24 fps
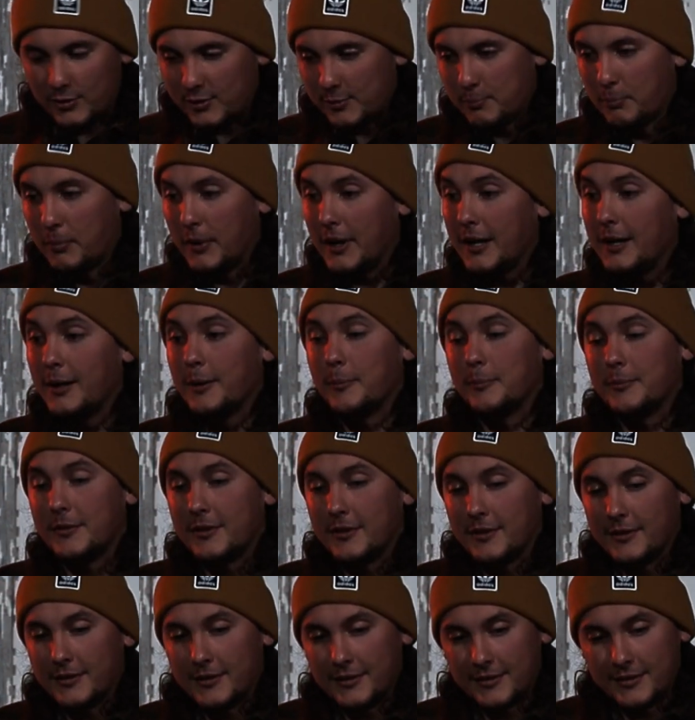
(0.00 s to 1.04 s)
I was
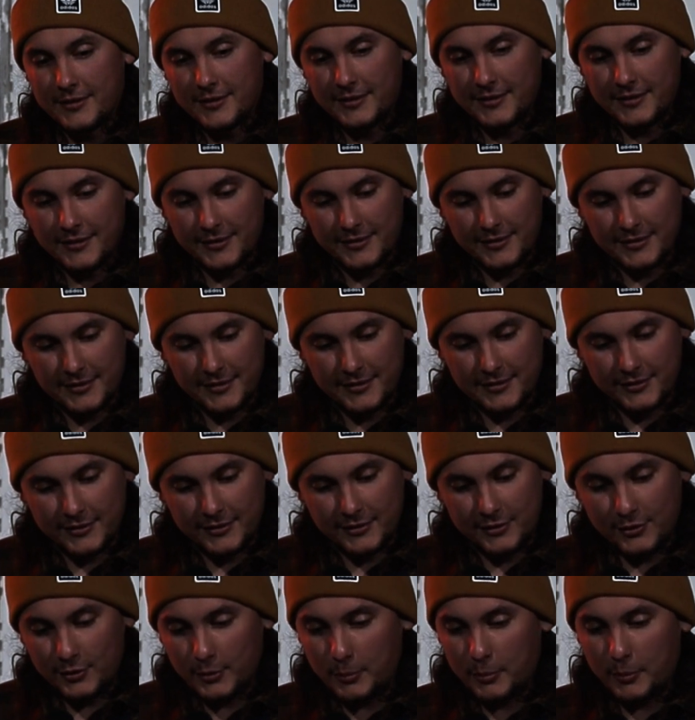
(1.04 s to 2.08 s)
bummed.
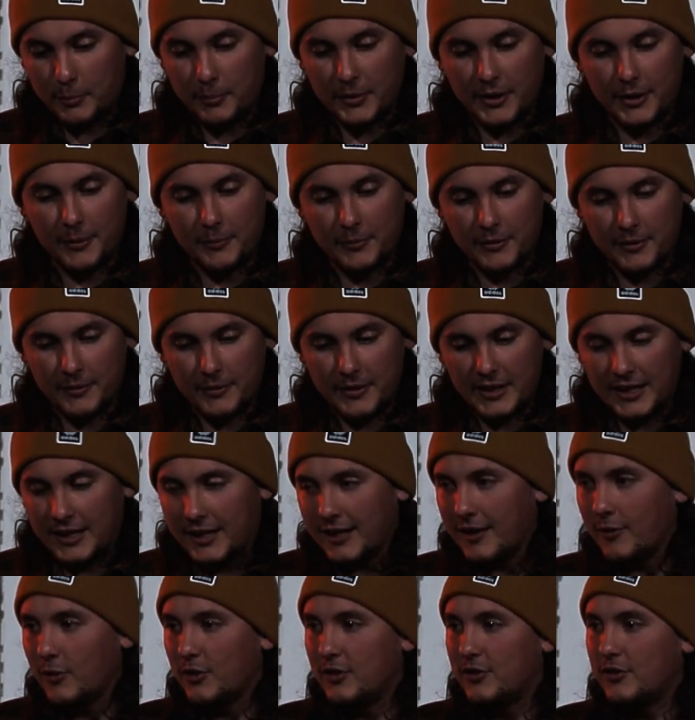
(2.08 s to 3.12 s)
Super bummed.
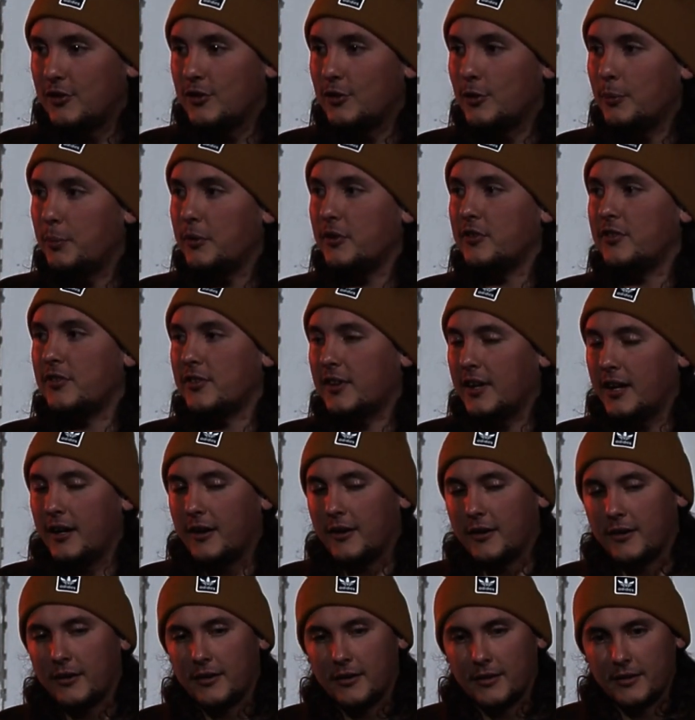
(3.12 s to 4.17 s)
And then I was super
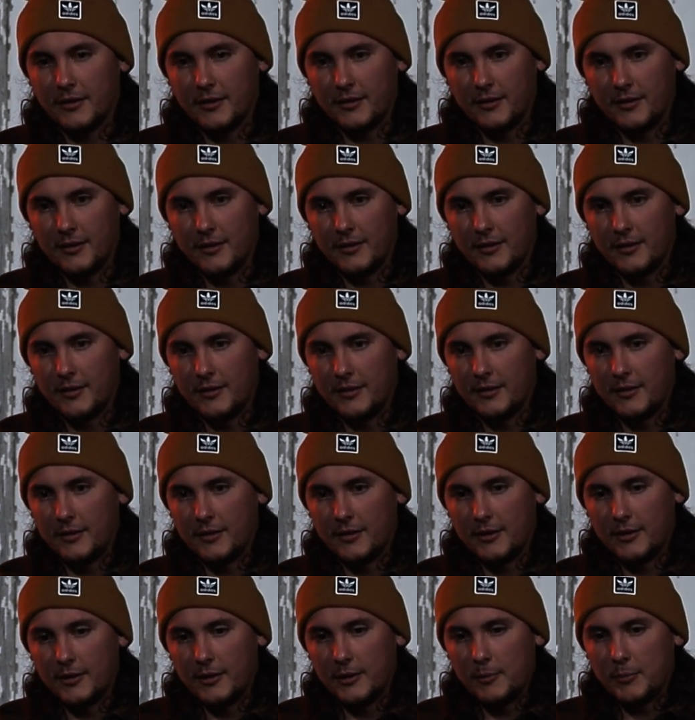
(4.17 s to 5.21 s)
scared.
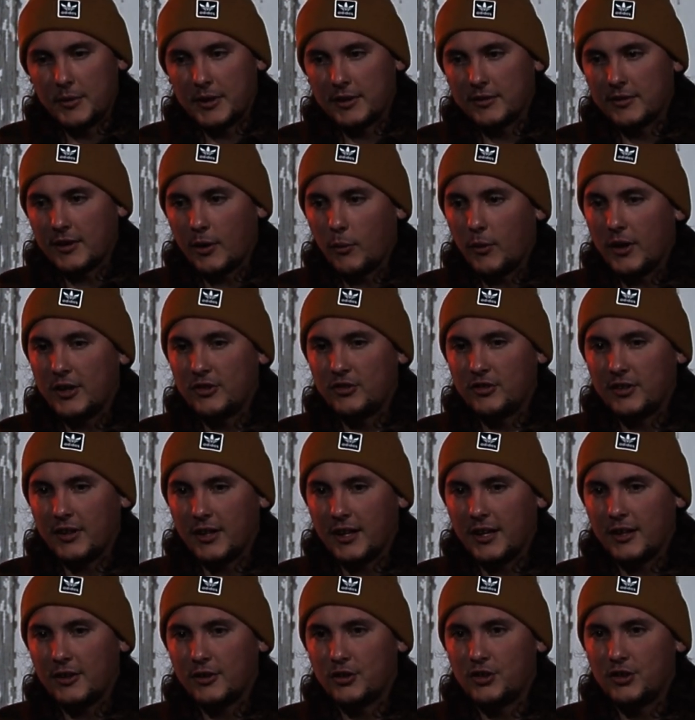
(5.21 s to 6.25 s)
Because I
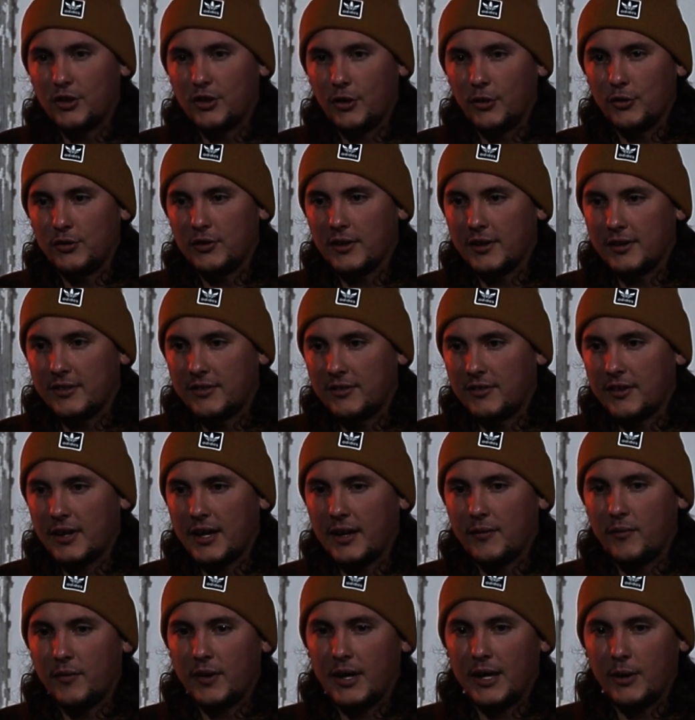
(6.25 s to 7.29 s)
watched a lot of shows on
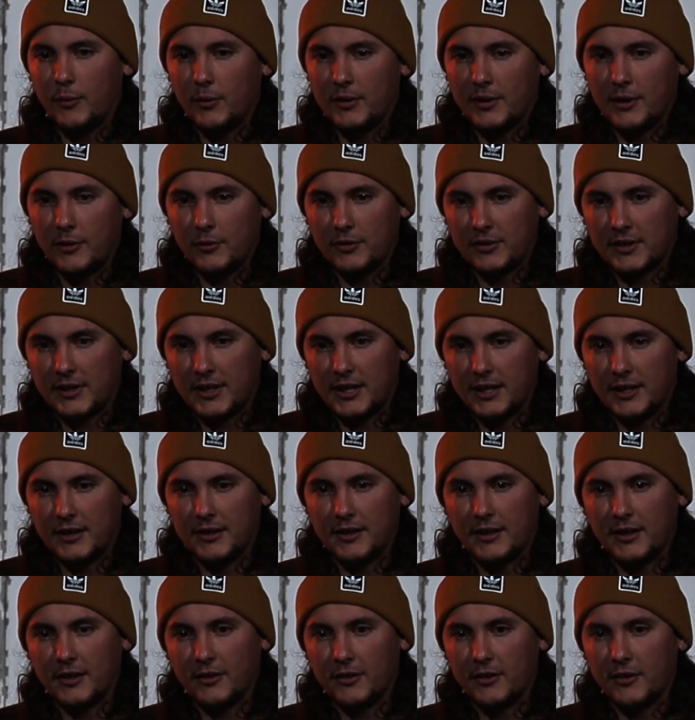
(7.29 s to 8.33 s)
sci-fi when I was a
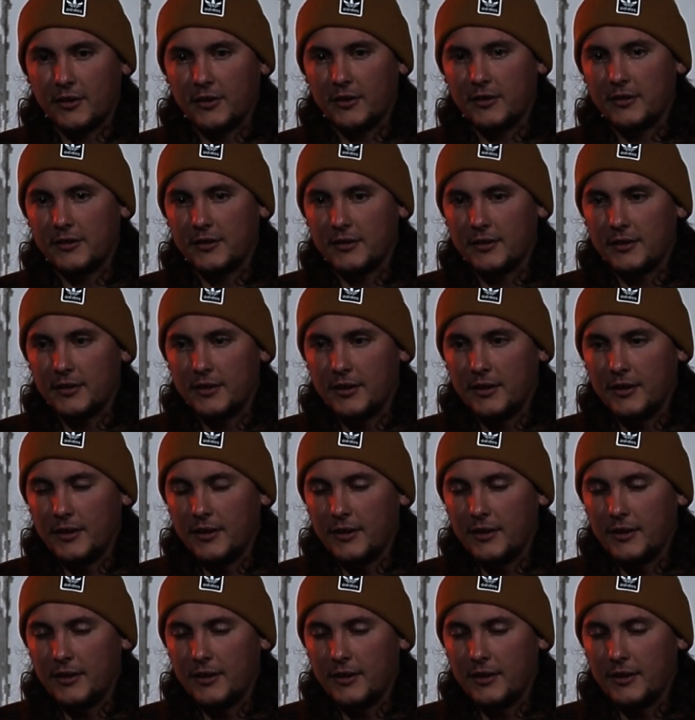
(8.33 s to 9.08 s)
kid, and I learned